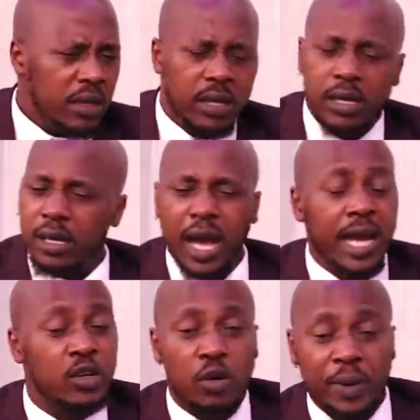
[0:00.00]

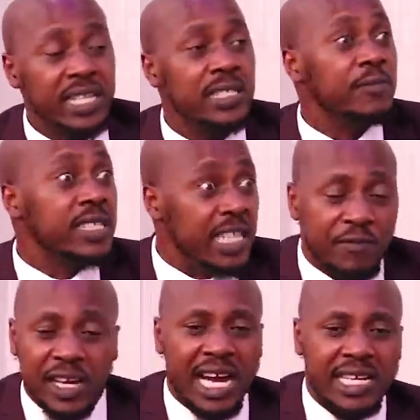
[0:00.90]
uncooperative,
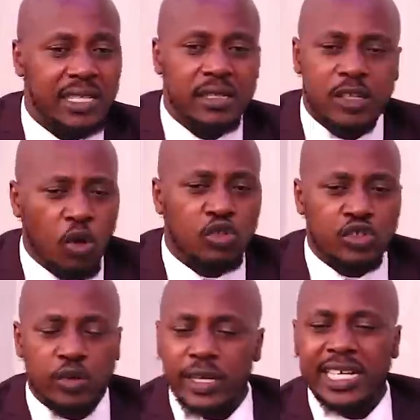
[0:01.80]
difficult,
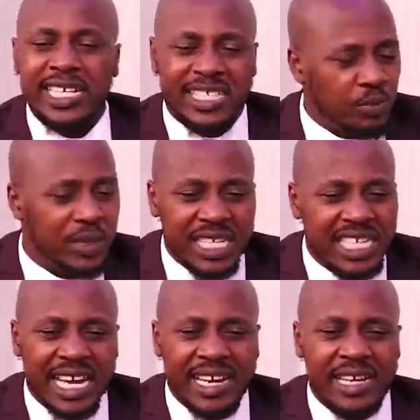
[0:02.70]
controlling,
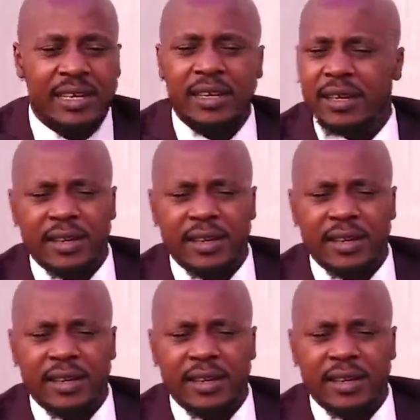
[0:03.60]
domineering,